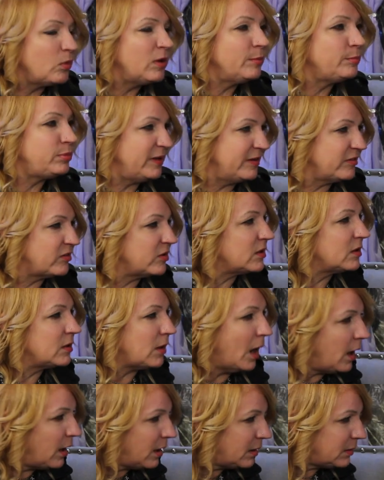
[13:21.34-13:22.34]
when Blizzard
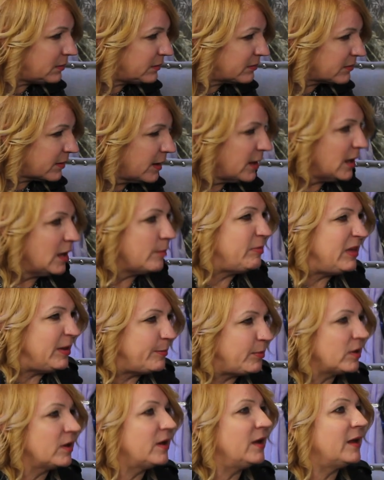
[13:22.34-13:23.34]
calls,
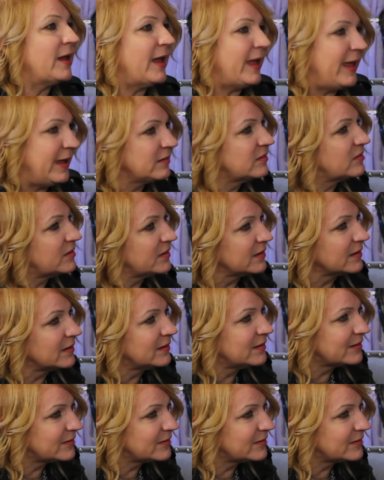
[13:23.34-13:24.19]
people are going to answer.